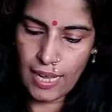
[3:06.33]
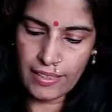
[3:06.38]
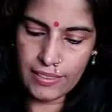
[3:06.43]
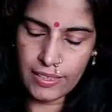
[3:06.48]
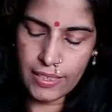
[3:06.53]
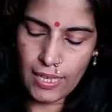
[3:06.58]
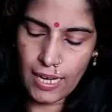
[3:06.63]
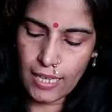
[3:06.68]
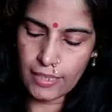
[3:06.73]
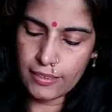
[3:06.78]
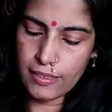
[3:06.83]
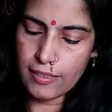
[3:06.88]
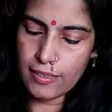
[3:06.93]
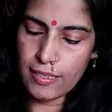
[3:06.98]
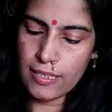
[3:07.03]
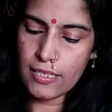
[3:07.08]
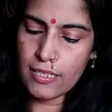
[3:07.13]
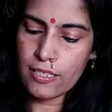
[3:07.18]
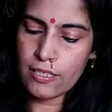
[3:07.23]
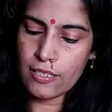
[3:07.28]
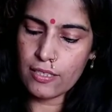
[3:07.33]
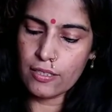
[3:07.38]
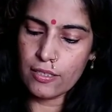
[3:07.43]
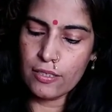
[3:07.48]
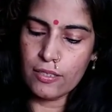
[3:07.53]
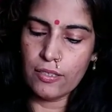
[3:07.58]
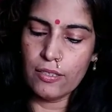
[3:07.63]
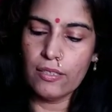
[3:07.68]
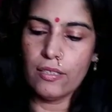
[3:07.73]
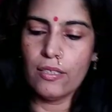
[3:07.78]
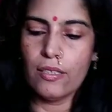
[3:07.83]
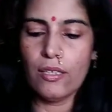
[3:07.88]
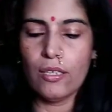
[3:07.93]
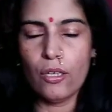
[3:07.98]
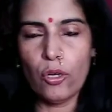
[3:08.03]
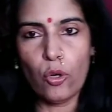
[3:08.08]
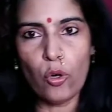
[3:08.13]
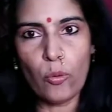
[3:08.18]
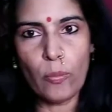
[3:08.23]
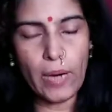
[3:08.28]
and the other is
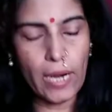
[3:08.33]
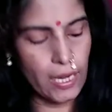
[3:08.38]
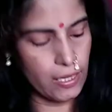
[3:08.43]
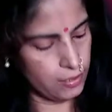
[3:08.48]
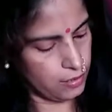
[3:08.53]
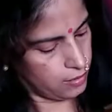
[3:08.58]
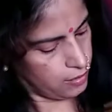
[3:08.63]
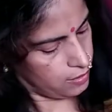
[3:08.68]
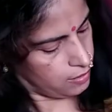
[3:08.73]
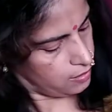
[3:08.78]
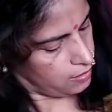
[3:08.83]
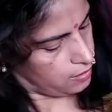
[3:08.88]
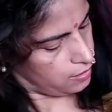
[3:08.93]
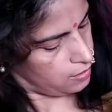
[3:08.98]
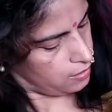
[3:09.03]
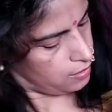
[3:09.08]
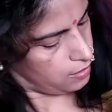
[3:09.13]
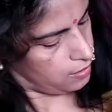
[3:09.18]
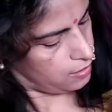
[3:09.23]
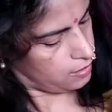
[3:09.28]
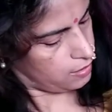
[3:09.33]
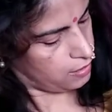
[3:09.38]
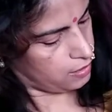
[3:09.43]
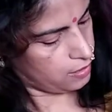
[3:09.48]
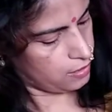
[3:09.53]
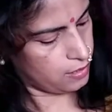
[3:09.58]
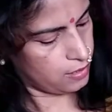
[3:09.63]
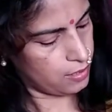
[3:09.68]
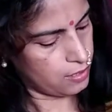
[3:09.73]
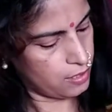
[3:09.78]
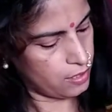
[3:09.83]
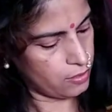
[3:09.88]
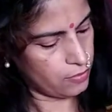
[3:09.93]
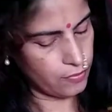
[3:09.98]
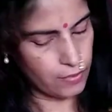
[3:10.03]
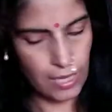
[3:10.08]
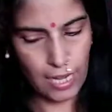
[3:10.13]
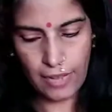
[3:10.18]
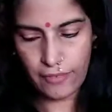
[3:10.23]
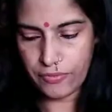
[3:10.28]
Loban.
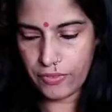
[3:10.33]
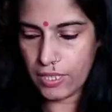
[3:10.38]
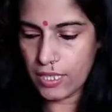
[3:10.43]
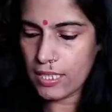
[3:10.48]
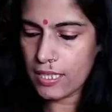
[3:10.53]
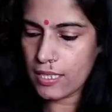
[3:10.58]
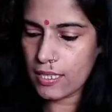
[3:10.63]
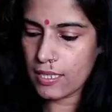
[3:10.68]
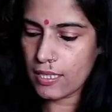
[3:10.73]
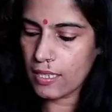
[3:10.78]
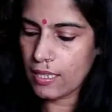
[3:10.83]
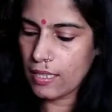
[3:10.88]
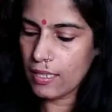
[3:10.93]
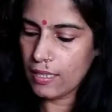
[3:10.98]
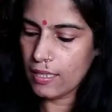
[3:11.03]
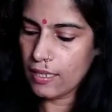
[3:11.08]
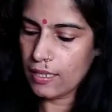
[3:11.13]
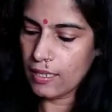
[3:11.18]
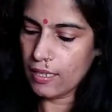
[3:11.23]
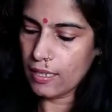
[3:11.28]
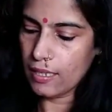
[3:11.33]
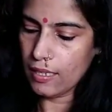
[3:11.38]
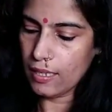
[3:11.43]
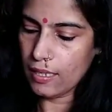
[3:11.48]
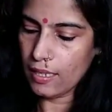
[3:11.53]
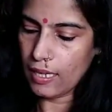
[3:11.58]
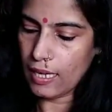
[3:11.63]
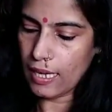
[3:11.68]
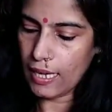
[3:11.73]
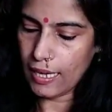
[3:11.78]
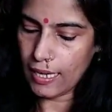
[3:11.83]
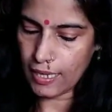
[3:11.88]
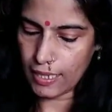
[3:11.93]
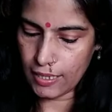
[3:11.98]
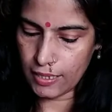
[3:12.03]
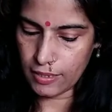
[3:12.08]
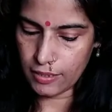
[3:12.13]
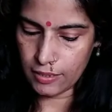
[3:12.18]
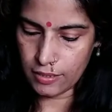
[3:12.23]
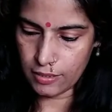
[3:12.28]
We have this.
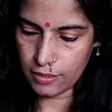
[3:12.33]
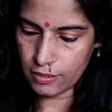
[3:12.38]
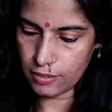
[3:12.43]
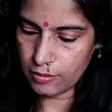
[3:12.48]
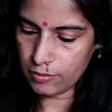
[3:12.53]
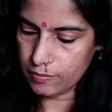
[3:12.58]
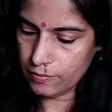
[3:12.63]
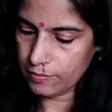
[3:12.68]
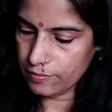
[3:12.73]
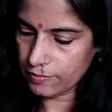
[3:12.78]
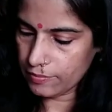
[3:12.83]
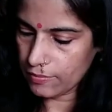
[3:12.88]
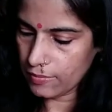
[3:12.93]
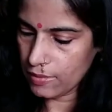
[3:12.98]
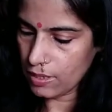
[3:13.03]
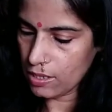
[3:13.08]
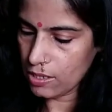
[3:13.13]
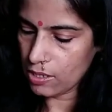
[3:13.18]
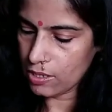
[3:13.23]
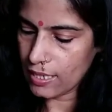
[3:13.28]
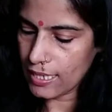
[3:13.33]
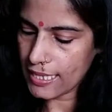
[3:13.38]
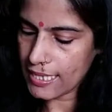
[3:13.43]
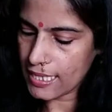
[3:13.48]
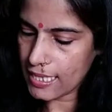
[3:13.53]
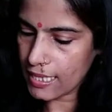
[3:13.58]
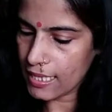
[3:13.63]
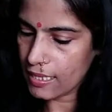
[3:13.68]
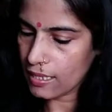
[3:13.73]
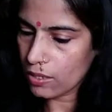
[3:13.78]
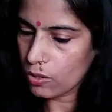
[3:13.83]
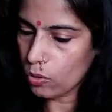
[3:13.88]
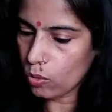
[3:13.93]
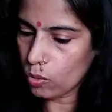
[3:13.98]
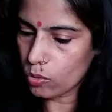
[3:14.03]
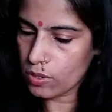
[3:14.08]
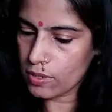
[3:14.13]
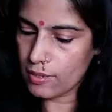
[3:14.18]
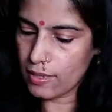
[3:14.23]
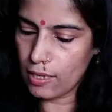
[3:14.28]
And uh, so let's see the
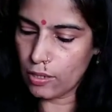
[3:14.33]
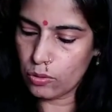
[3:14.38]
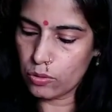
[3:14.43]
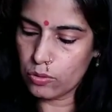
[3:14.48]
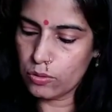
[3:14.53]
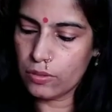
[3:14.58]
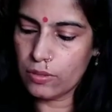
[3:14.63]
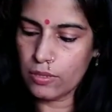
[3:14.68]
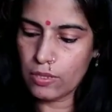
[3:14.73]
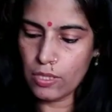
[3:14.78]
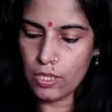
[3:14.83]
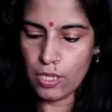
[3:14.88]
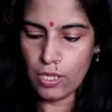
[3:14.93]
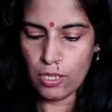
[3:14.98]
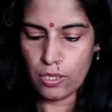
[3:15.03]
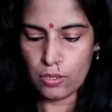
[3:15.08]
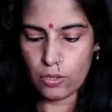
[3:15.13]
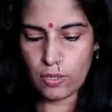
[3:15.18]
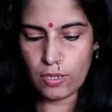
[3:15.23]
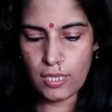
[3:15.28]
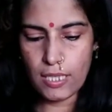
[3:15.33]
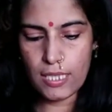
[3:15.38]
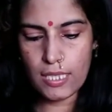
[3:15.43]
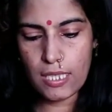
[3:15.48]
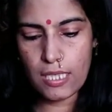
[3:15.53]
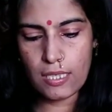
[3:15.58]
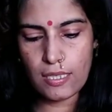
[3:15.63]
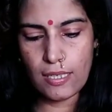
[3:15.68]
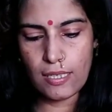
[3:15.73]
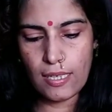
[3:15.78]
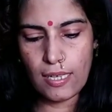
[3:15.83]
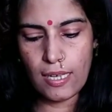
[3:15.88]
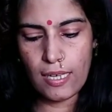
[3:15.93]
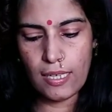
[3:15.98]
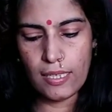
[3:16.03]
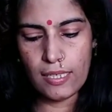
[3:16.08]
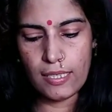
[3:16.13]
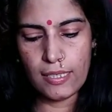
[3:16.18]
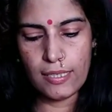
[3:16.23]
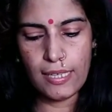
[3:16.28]
cones now. So this
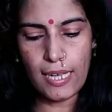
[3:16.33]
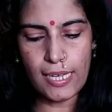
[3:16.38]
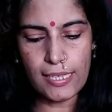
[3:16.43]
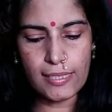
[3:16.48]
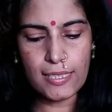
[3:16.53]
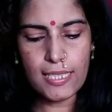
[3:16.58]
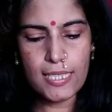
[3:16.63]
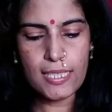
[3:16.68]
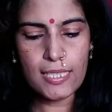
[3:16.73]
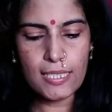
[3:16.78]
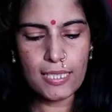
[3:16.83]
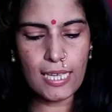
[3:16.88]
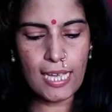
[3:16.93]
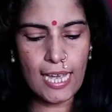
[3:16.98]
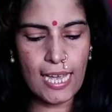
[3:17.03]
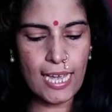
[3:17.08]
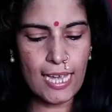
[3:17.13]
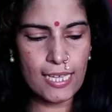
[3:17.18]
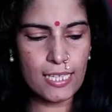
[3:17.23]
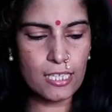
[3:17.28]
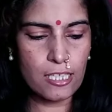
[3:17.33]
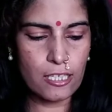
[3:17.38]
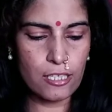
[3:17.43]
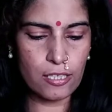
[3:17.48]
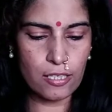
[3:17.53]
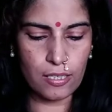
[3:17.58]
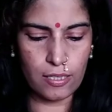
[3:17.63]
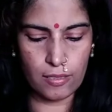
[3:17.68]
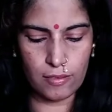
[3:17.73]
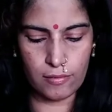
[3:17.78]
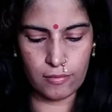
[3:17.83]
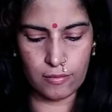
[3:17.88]
Nargis has,